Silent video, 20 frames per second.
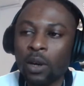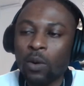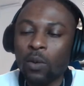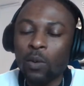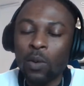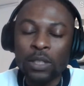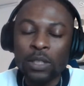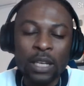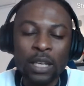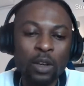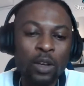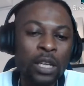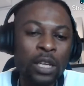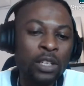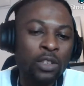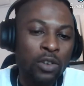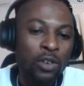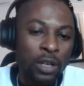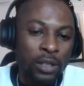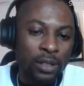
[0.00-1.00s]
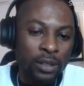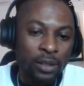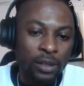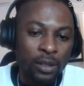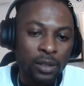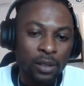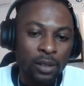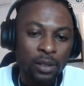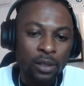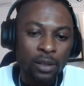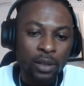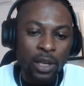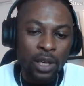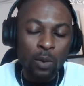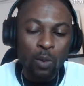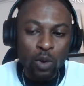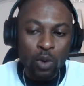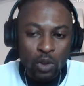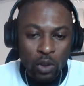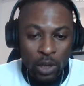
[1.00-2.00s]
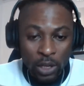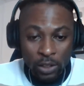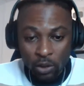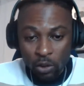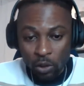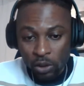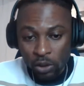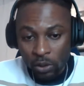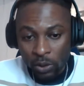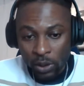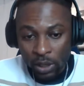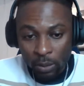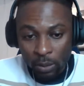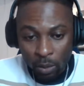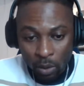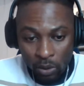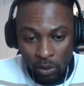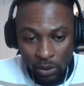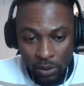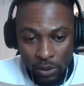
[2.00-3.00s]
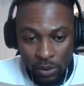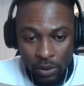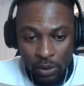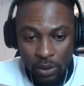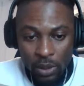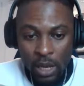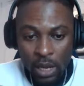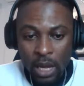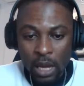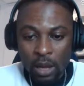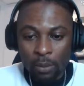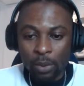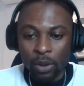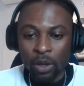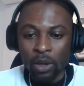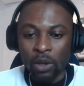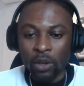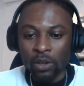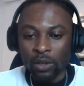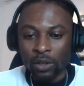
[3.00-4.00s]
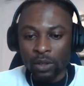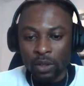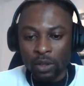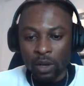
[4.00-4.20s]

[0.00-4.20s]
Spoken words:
What are your interests? Okay, what do you enjoy doing the most? Because